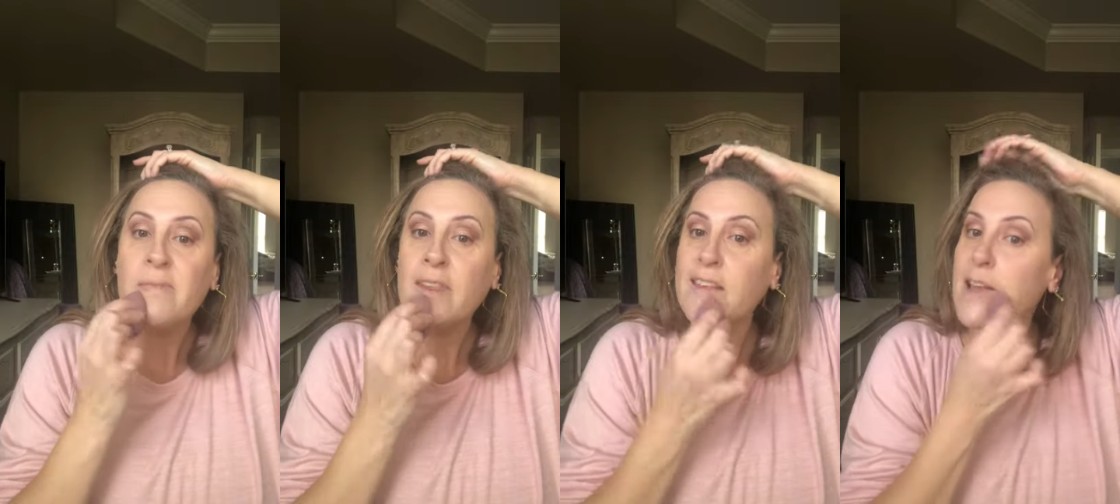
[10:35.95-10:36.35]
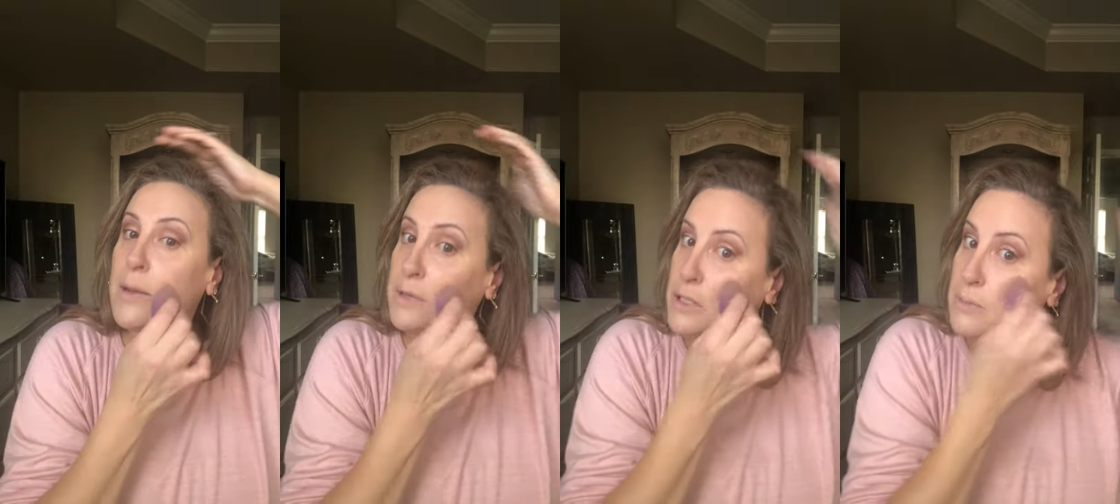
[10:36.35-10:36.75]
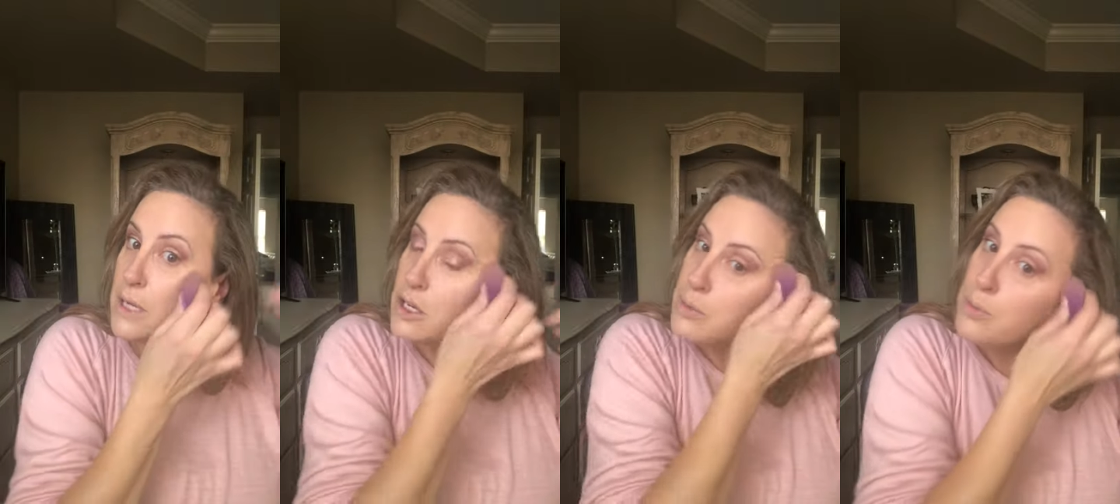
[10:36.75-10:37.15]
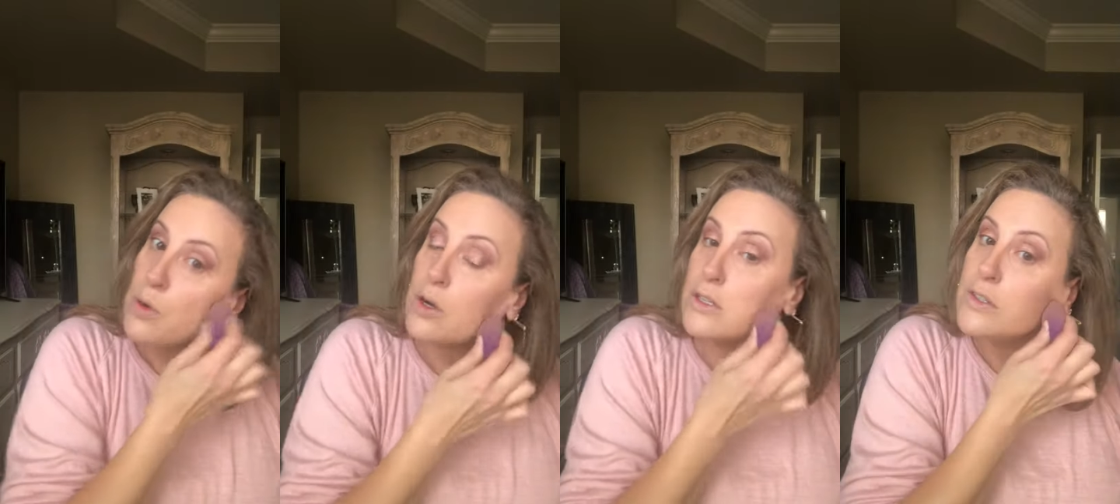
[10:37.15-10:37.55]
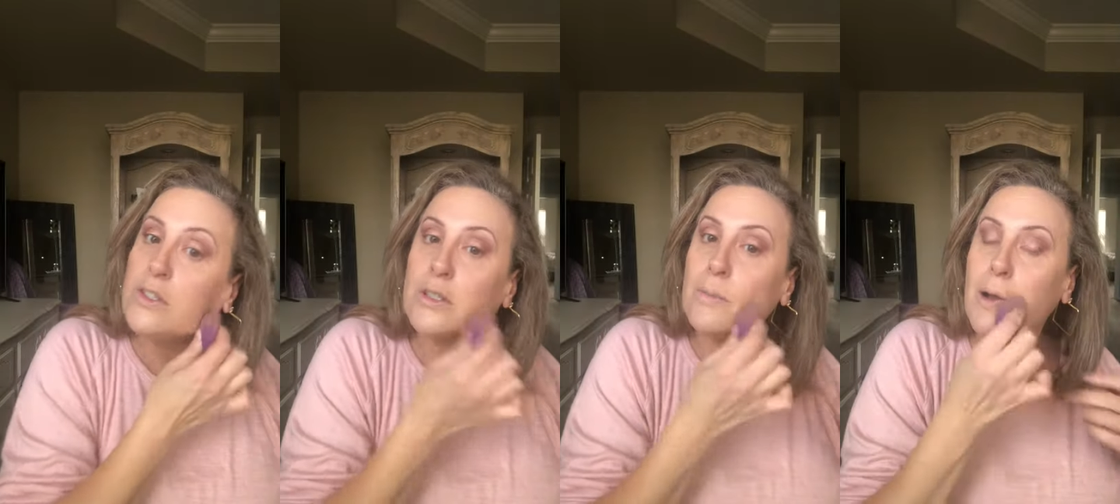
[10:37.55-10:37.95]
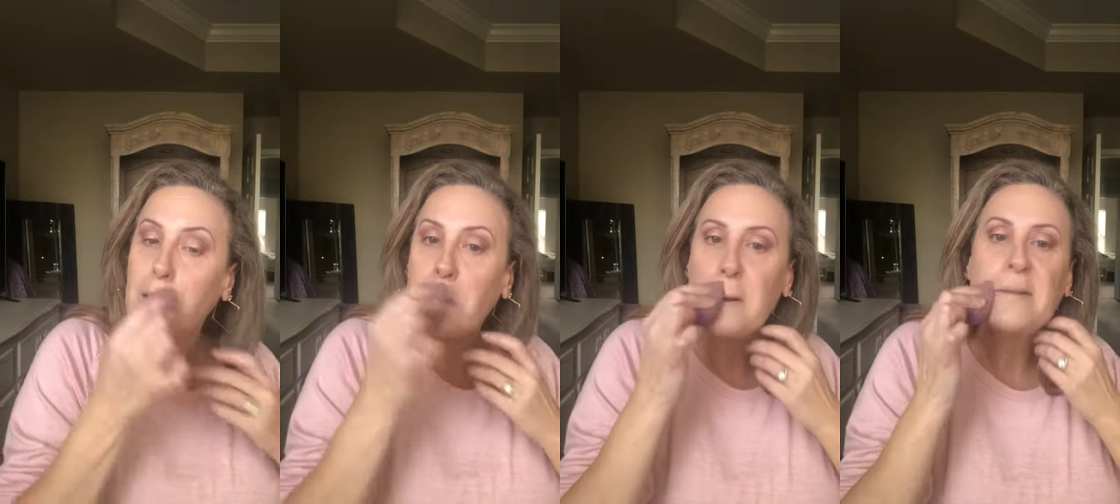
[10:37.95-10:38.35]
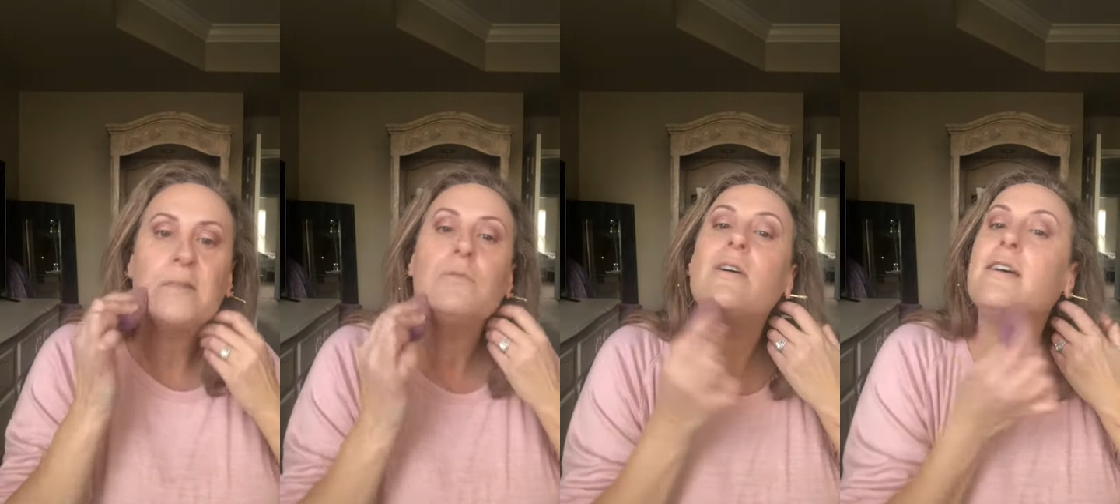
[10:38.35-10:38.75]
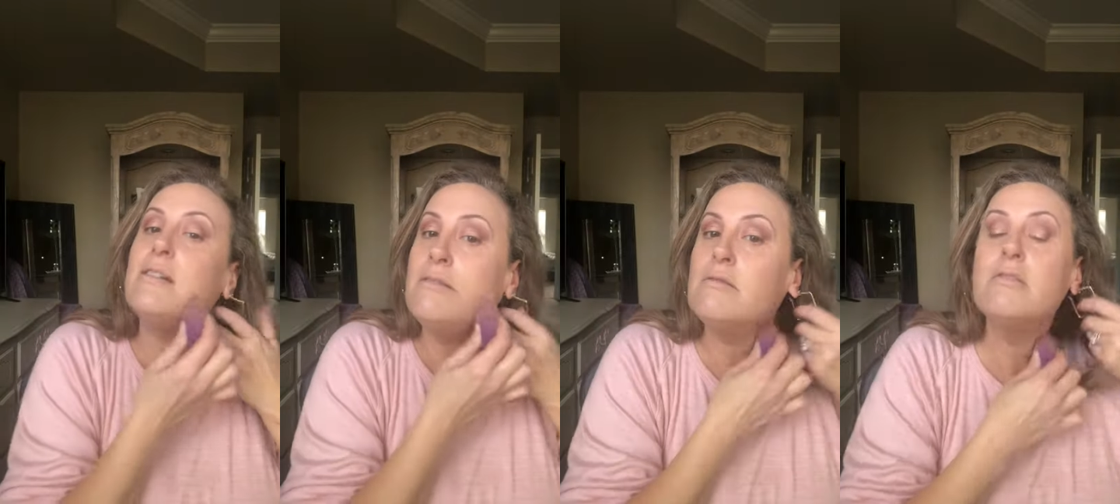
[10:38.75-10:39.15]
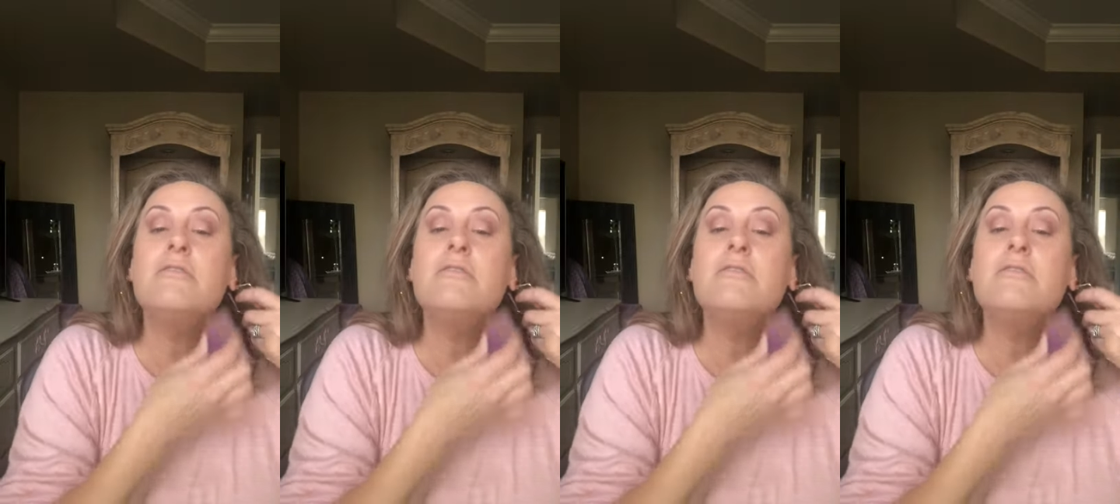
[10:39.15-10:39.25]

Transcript: This helps to make your pores look smaller as well.